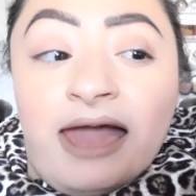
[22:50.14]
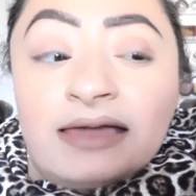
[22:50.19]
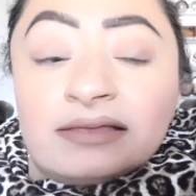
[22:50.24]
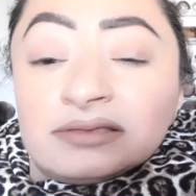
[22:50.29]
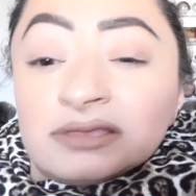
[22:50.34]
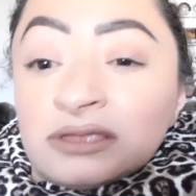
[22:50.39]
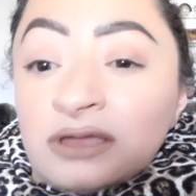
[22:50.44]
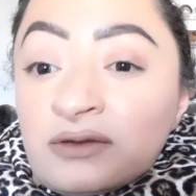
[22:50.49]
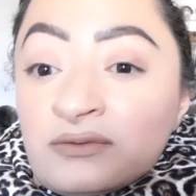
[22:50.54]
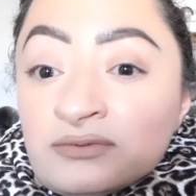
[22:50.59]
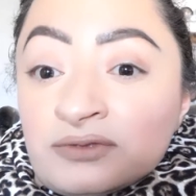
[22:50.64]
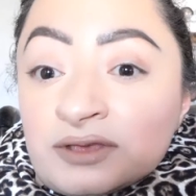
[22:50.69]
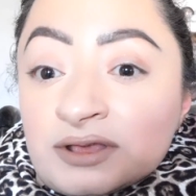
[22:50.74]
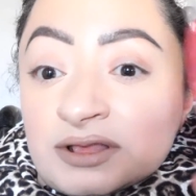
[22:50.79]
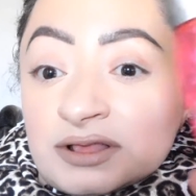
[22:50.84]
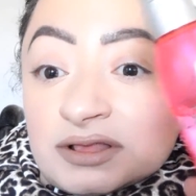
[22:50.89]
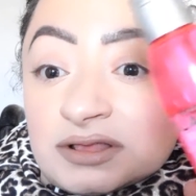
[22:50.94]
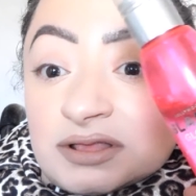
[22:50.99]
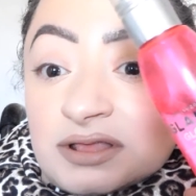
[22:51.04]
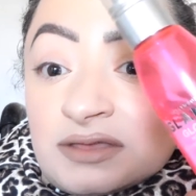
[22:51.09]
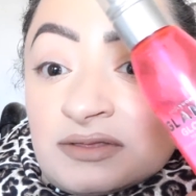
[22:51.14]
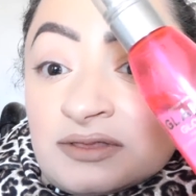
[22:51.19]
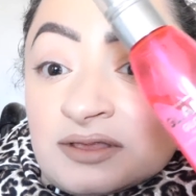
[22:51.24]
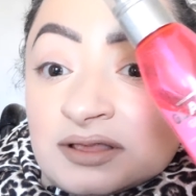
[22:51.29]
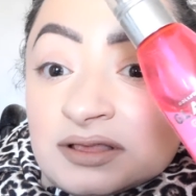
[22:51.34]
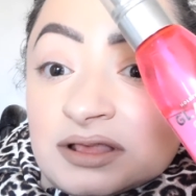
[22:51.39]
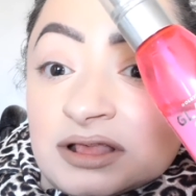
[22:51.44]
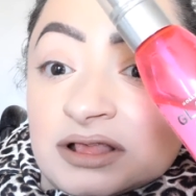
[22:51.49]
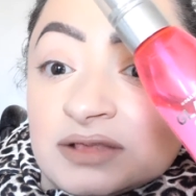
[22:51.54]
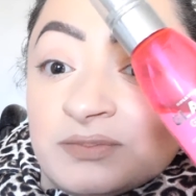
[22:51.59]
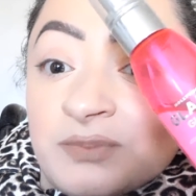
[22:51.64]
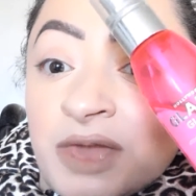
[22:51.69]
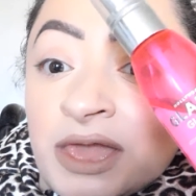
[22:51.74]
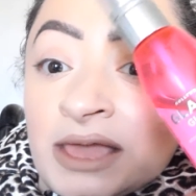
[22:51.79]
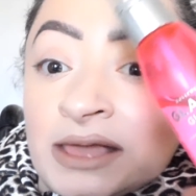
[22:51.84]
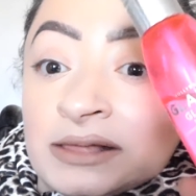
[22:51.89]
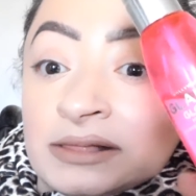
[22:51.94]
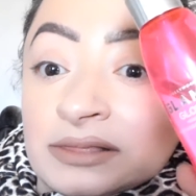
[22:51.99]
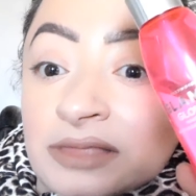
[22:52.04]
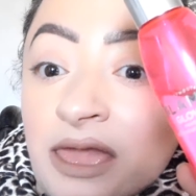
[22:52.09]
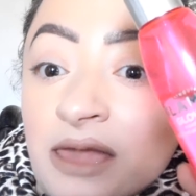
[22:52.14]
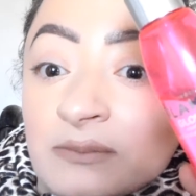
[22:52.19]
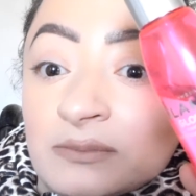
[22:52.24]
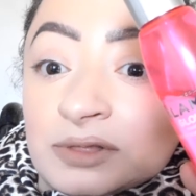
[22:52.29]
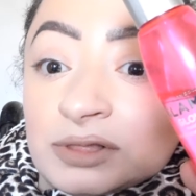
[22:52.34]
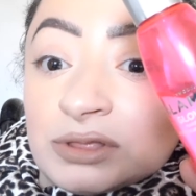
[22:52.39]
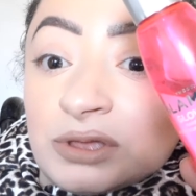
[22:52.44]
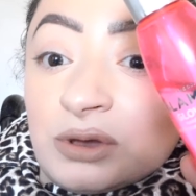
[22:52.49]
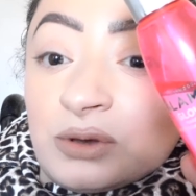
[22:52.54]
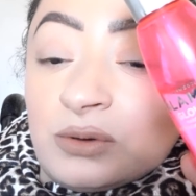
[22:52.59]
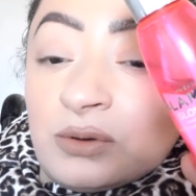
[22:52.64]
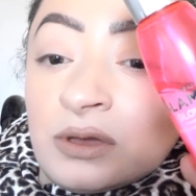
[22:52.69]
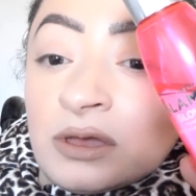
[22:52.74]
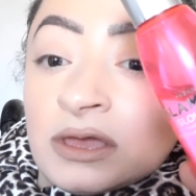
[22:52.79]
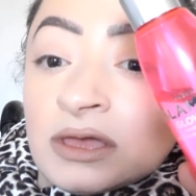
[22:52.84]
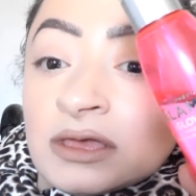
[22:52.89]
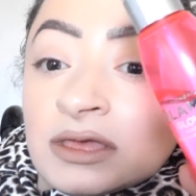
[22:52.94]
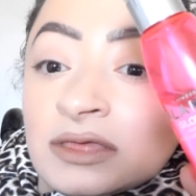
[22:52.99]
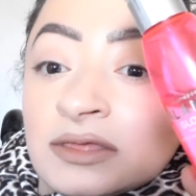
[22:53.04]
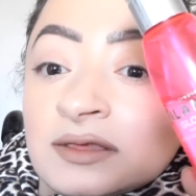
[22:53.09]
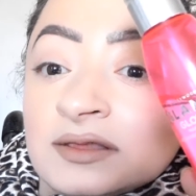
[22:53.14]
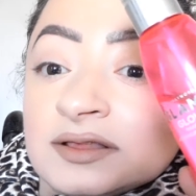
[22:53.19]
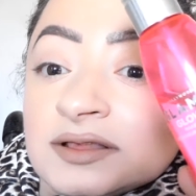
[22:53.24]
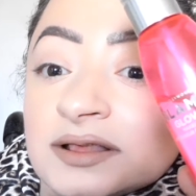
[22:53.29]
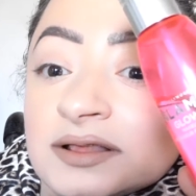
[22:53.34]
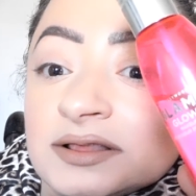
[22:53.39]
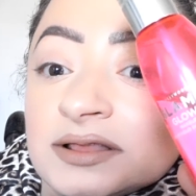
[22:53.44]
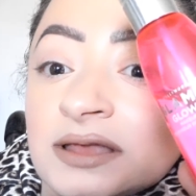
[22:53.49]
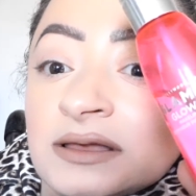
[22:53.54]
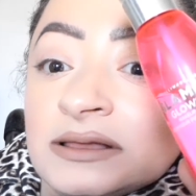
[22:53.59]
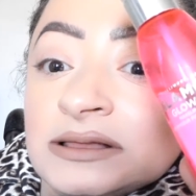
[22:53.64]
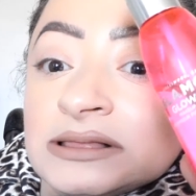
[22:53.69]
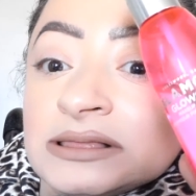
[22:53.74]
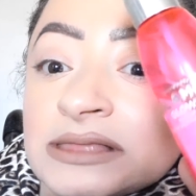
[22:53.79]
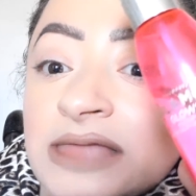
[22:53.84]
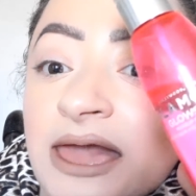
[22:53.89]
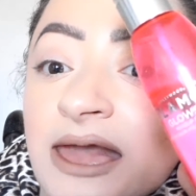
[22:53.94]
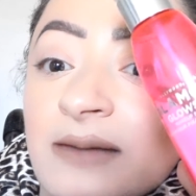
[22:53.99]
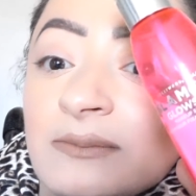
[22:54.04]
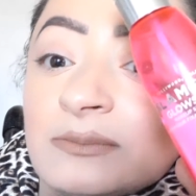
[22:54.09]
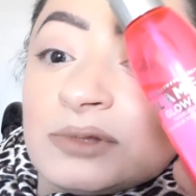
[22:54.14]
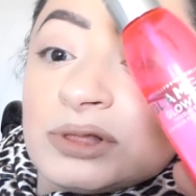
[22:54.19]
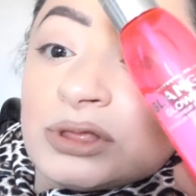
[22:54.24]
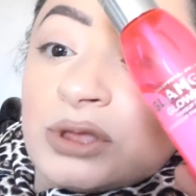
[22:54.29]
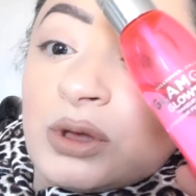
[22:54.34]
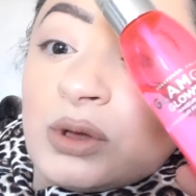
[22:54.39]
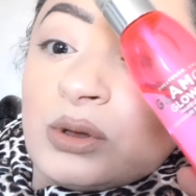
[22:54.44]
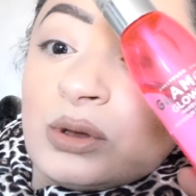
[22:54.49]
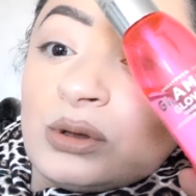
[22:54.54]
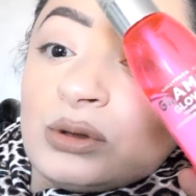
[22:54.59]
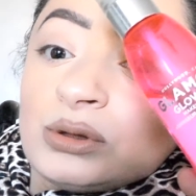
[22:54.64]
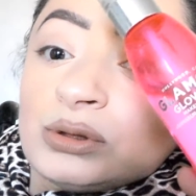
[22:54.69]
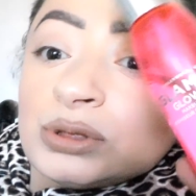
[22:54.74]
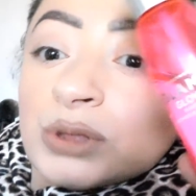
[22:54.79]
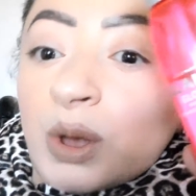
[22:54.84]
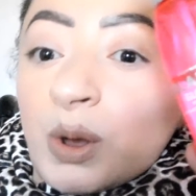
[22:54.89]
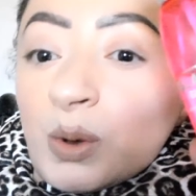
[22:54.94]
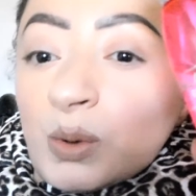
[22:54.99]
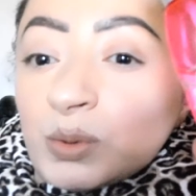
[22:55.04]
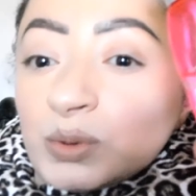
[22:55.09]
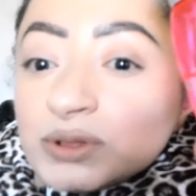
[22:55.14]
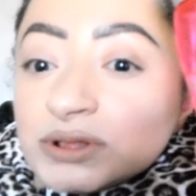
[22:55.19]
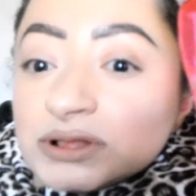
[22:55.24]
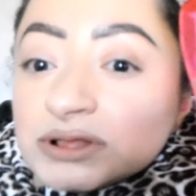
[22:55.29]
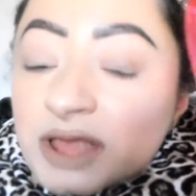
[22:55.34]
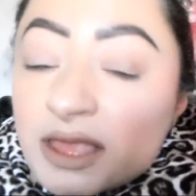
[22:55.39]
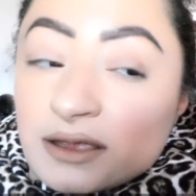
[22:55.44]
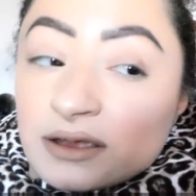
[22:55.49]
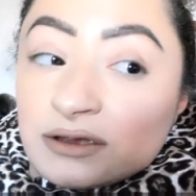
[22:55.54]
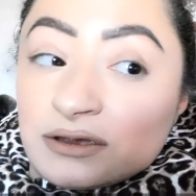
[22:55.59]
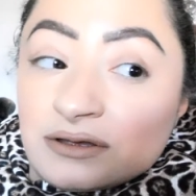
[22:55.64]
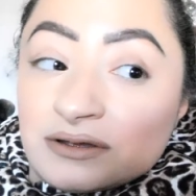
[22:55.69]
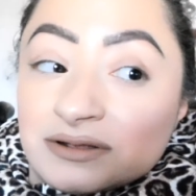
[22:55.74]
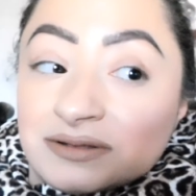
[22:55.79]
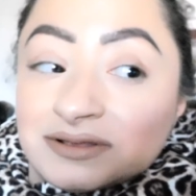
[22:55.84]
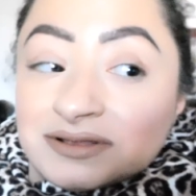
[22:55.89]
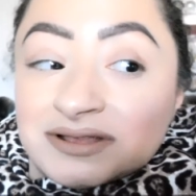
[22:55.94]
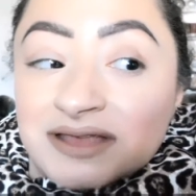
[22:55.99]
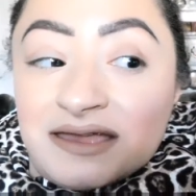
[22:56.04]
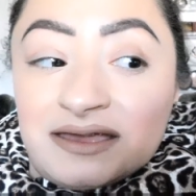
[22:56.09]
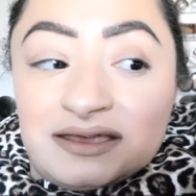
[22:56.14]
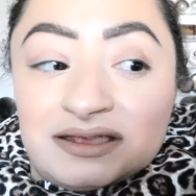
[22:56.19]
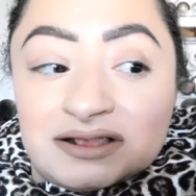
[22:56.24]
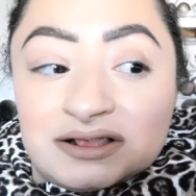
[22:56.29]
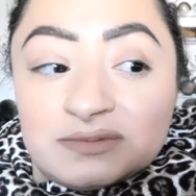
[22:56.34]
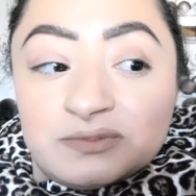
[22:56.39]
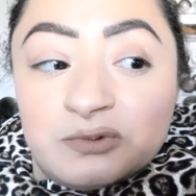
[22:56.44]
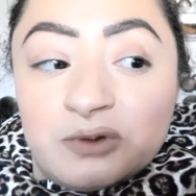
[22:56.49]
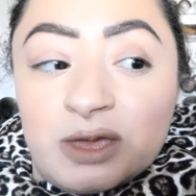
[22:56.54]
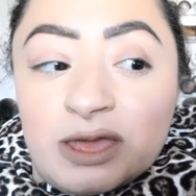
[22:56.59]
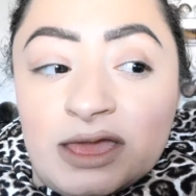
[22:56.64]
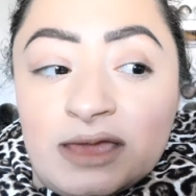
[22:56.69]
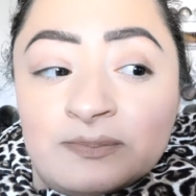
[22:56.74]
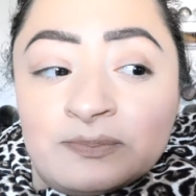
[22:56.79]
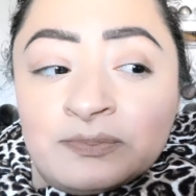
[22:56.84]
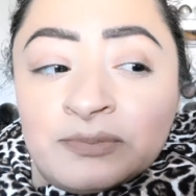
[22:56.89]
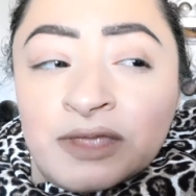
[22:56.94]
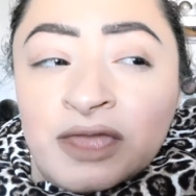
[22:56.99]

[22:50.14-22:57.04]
love this. This is by Glam Glow. This is a Glam Glow glowsetter setting spray.